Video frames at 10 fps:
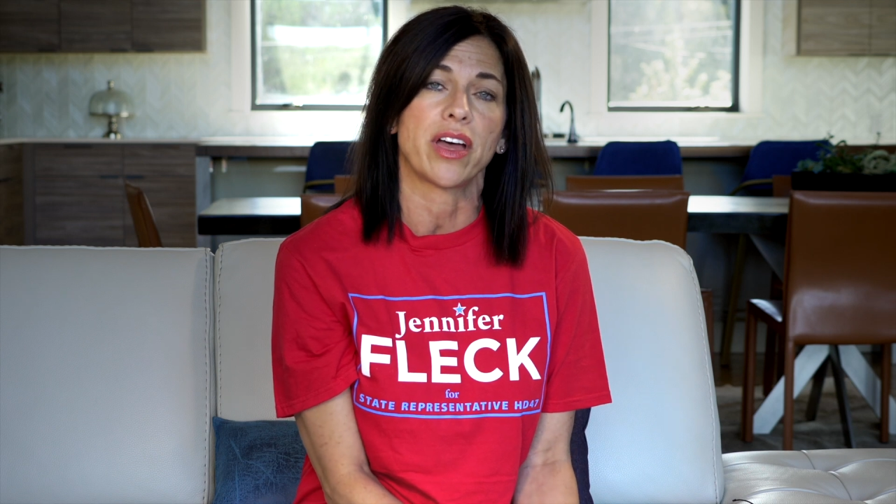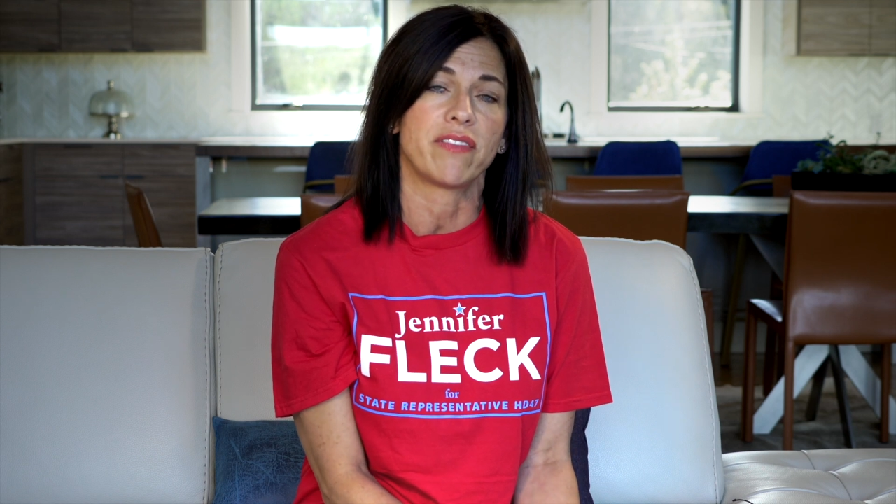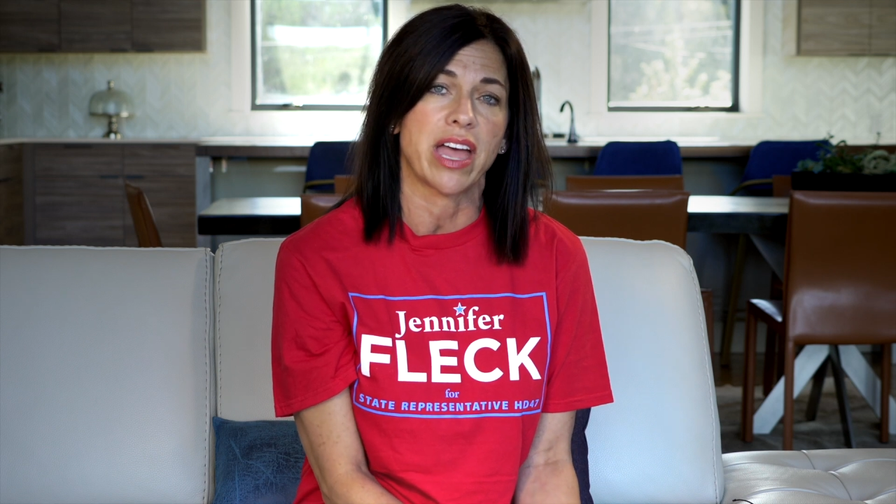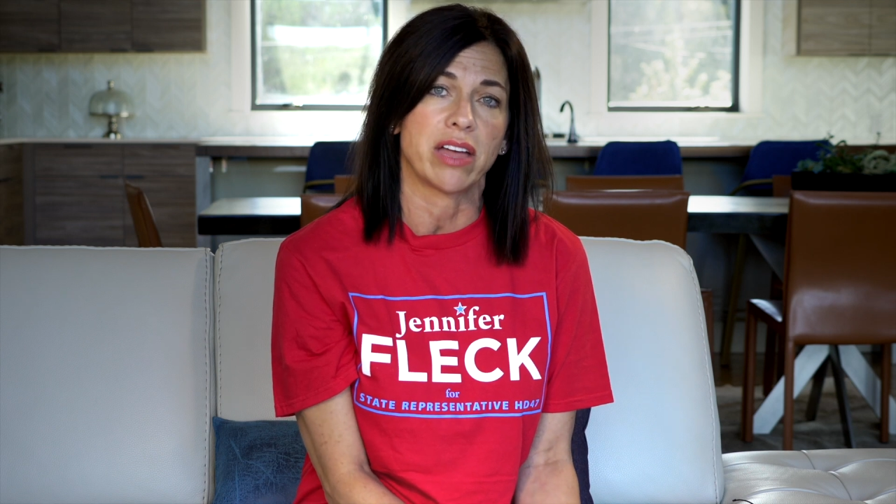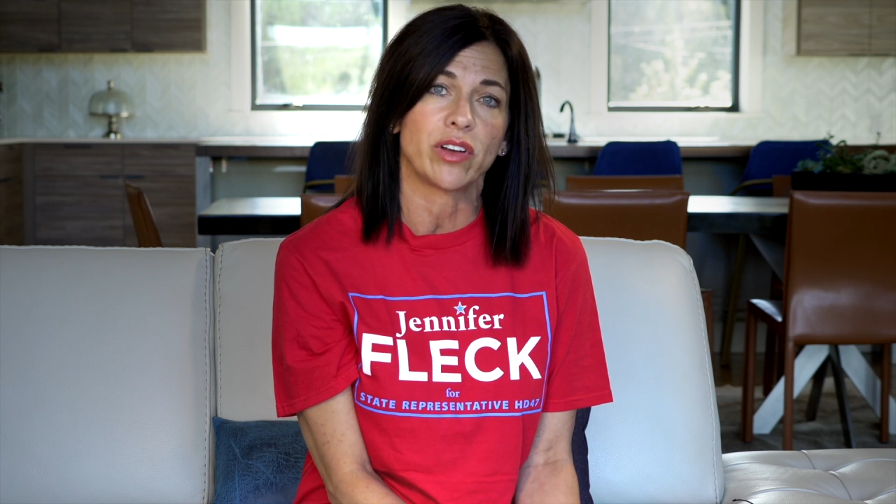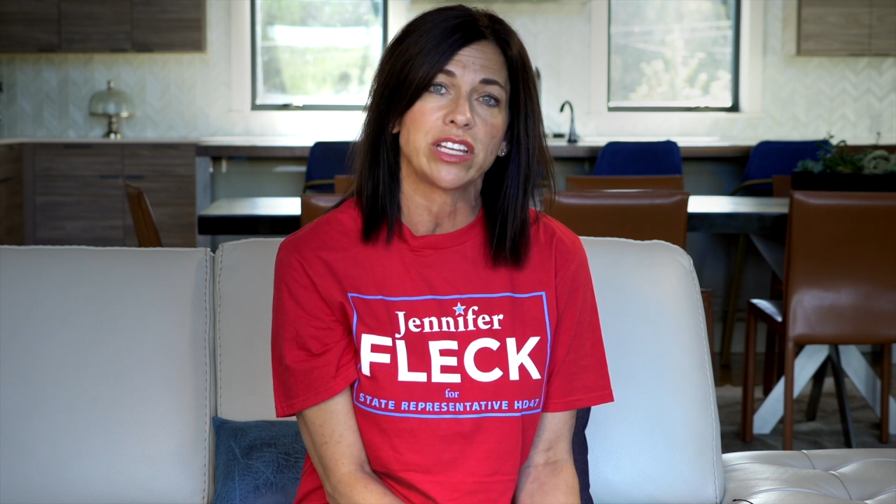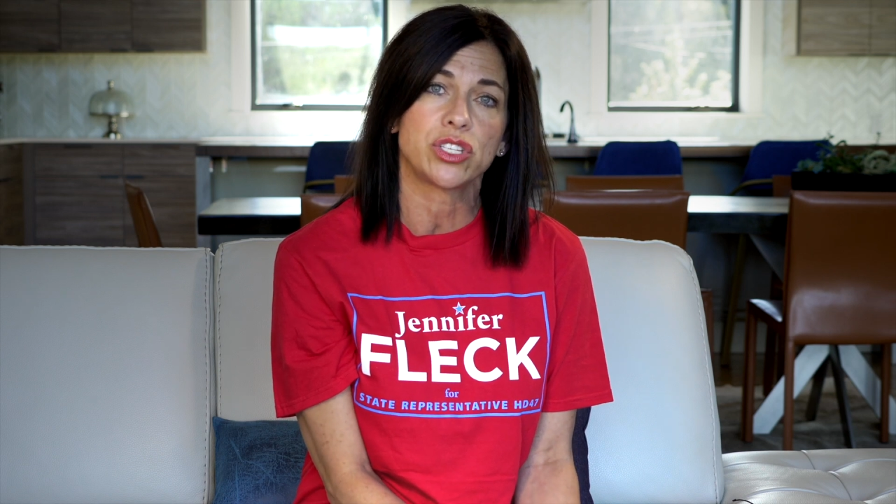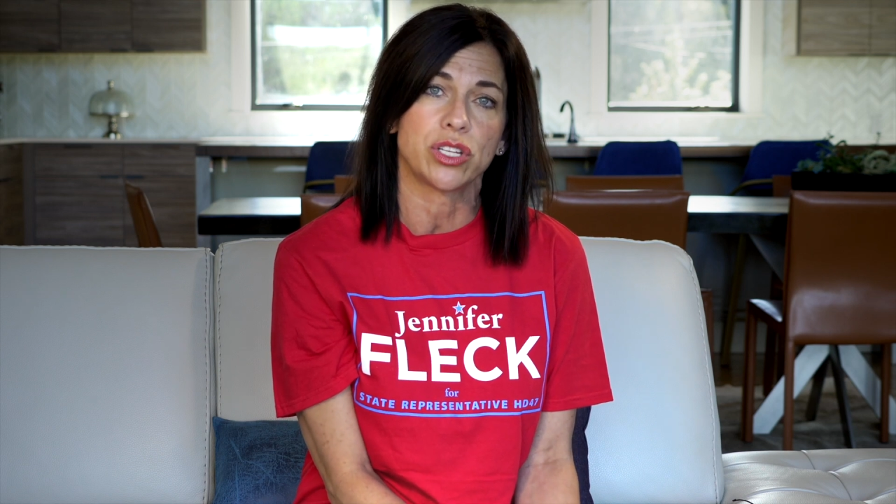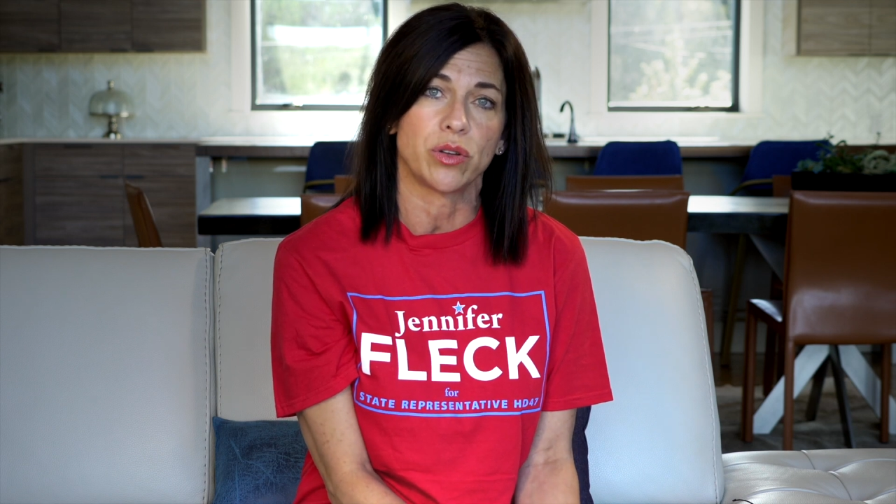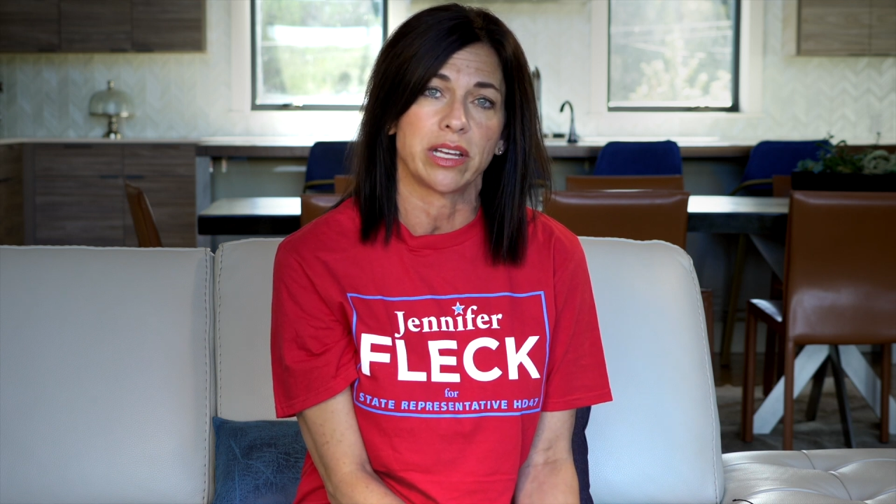of every
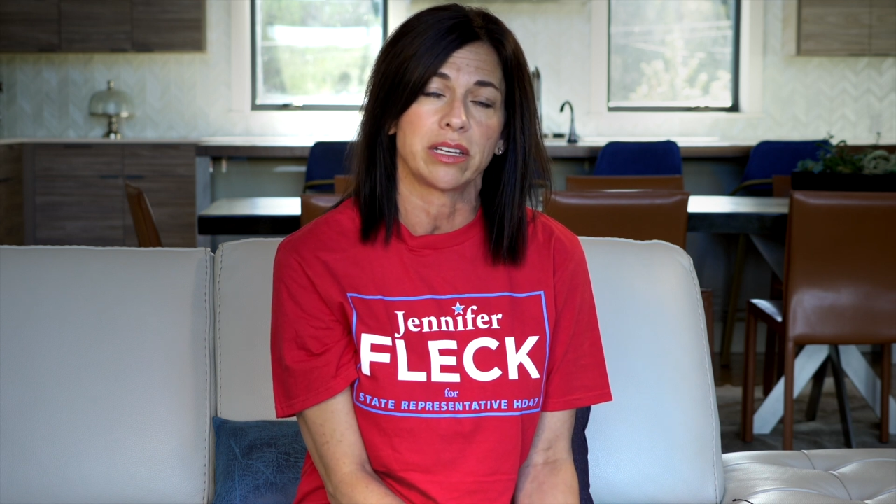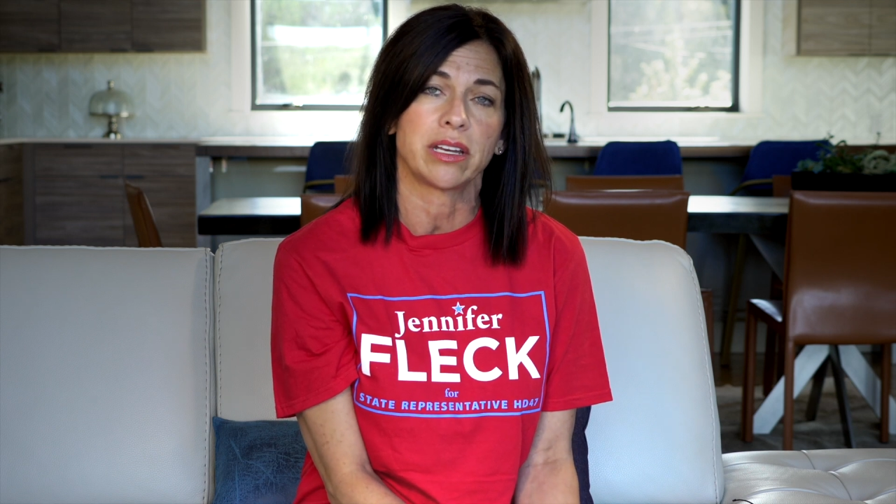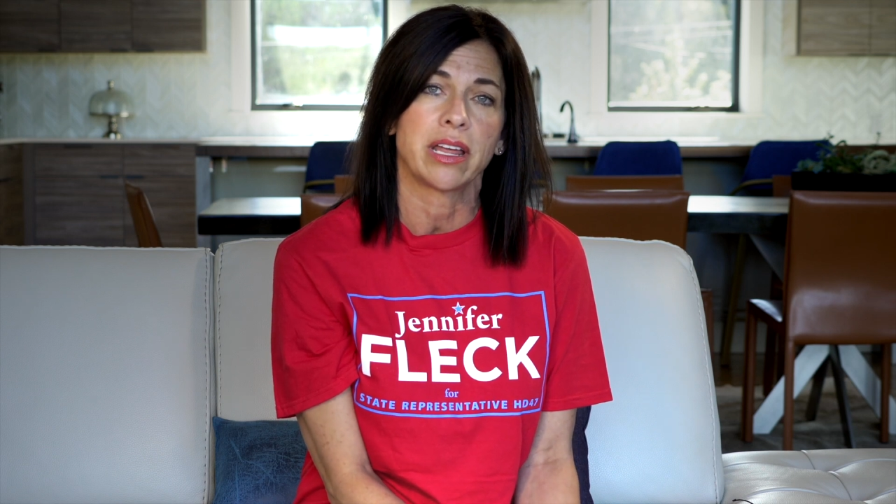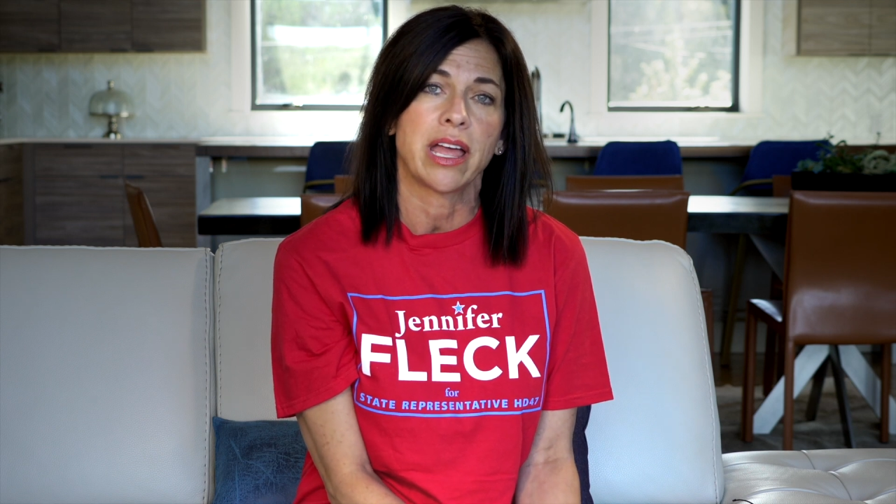student